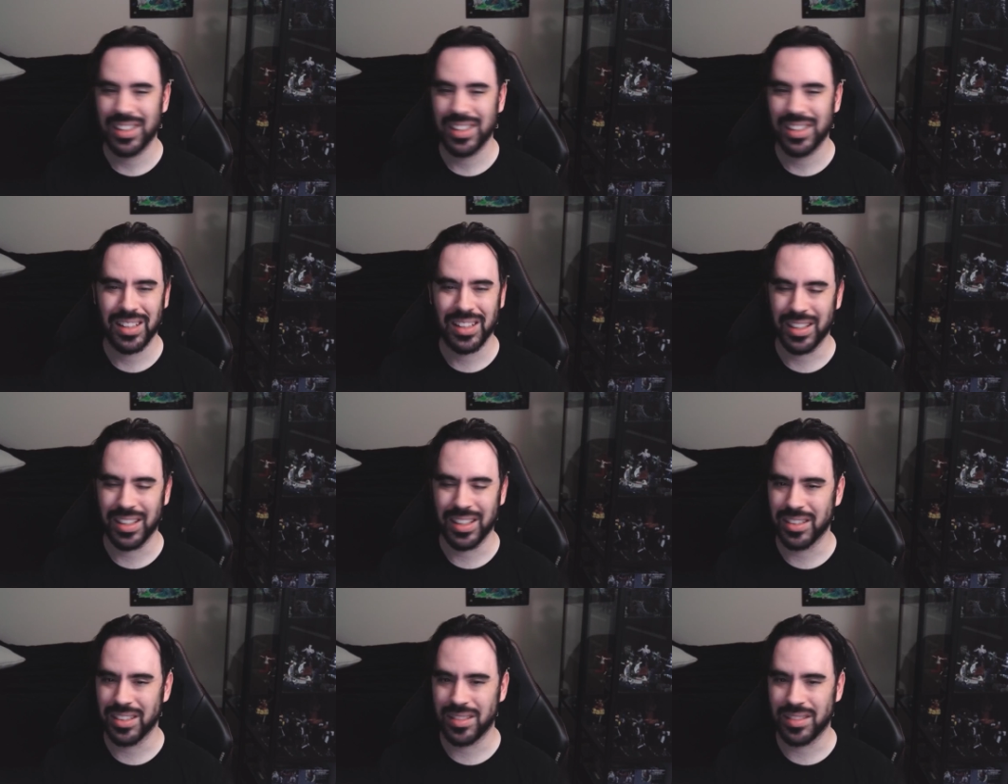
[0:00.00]

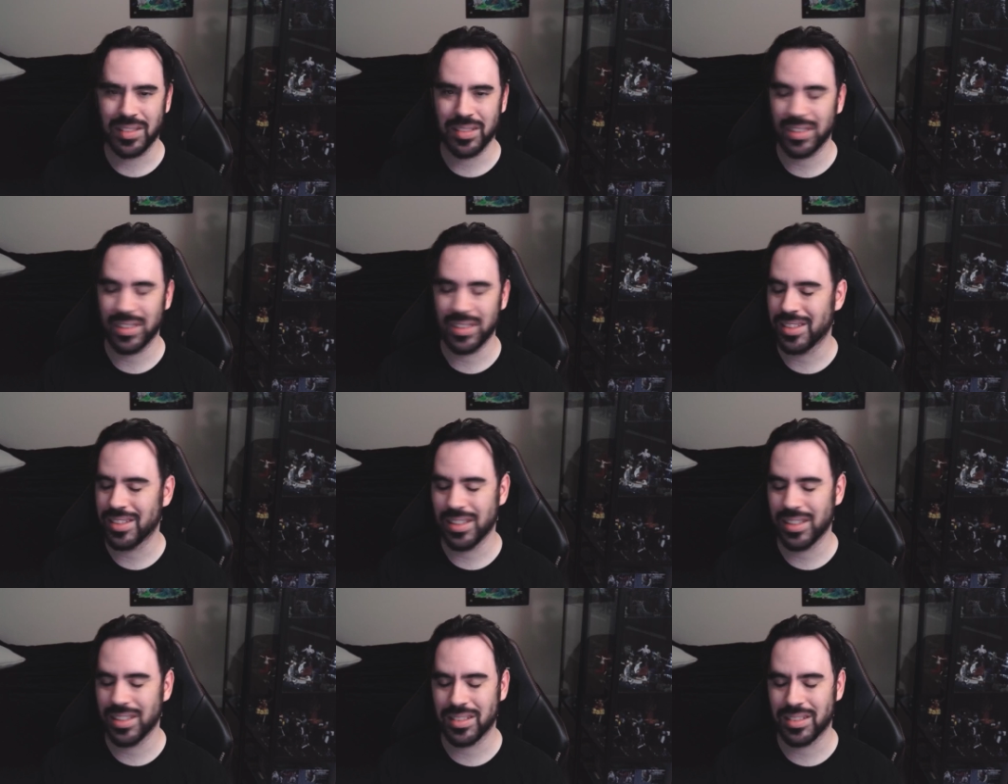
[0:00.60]
uh, it's
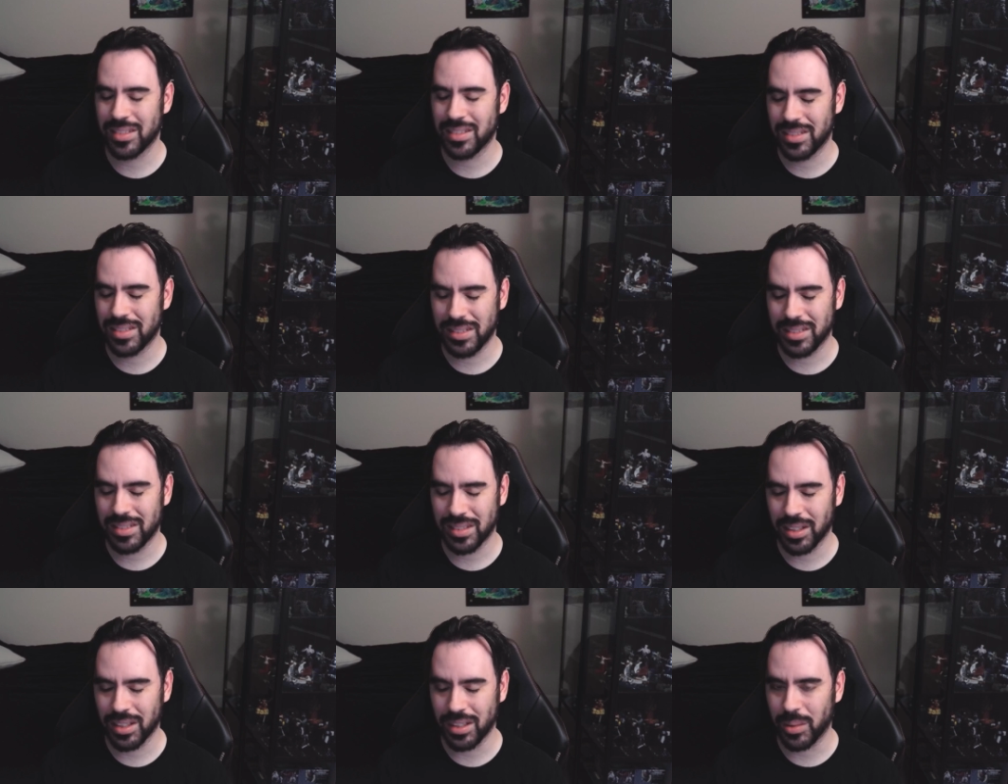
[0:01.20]
it's
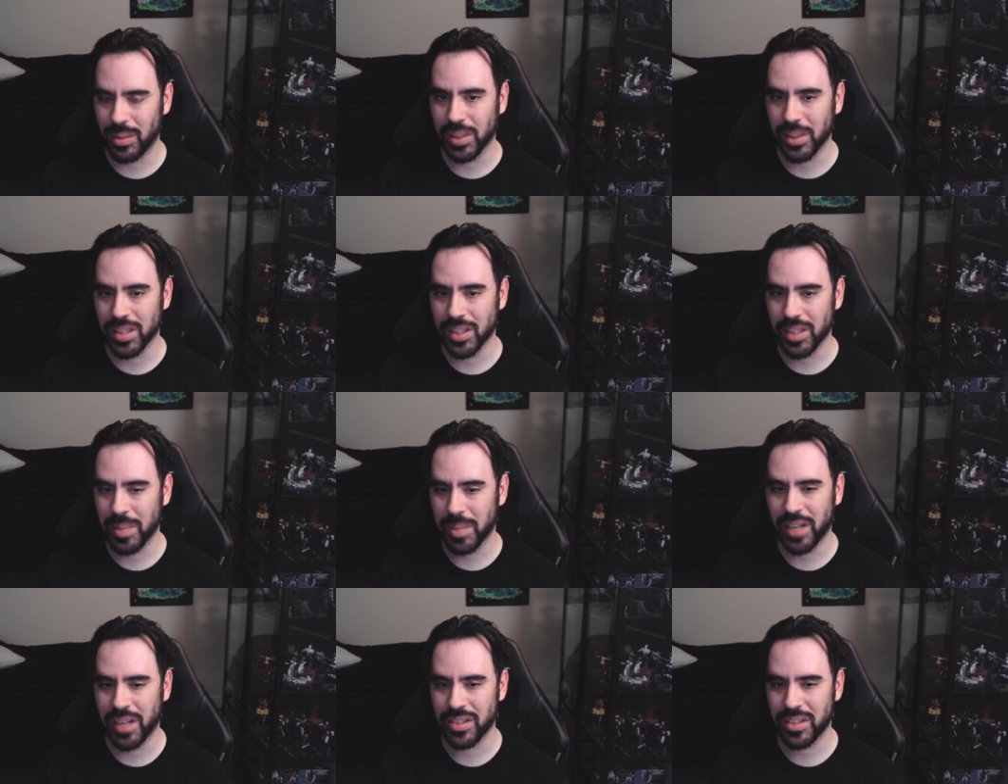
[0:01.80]
gonna really
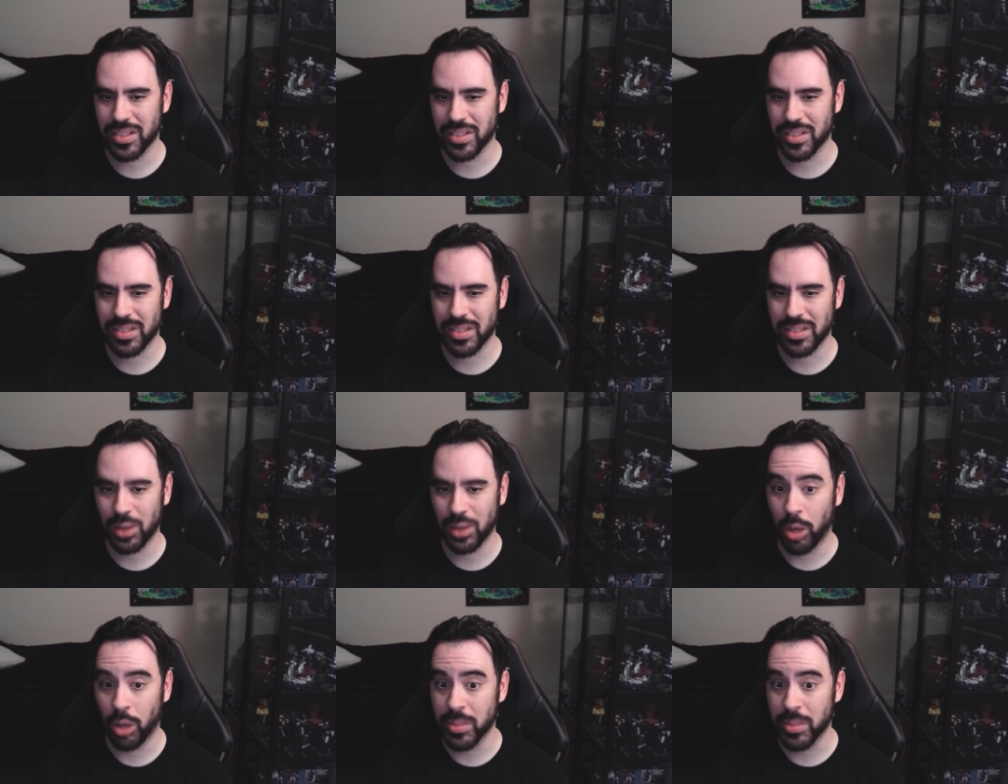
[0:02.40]
depend on your
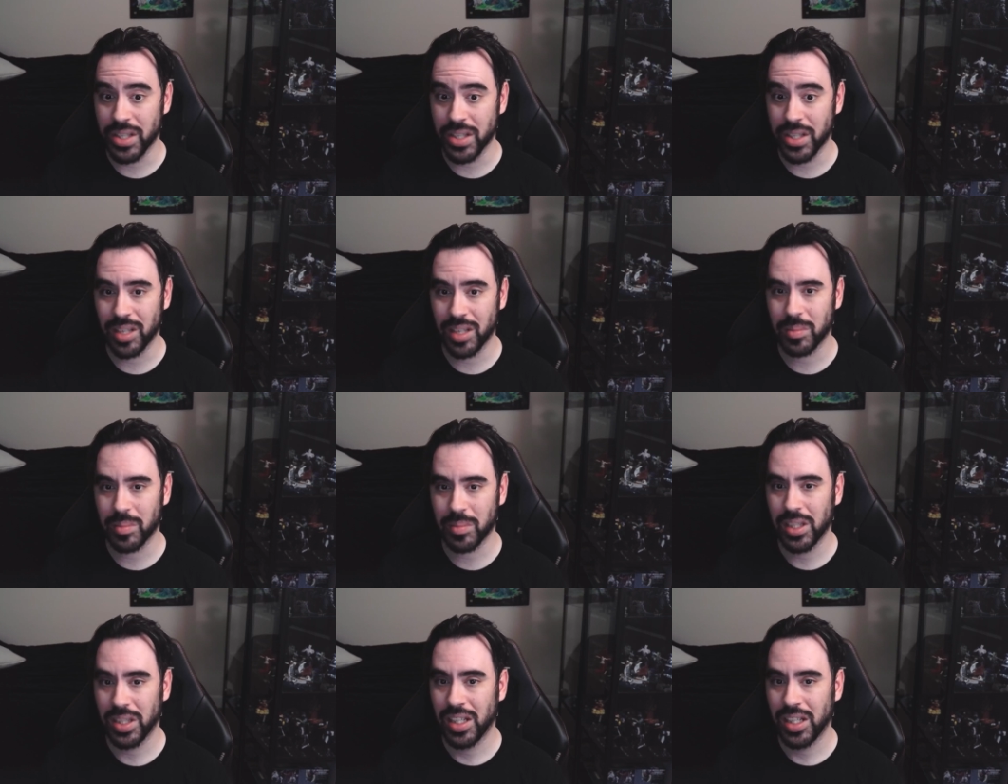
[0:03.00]
home setup.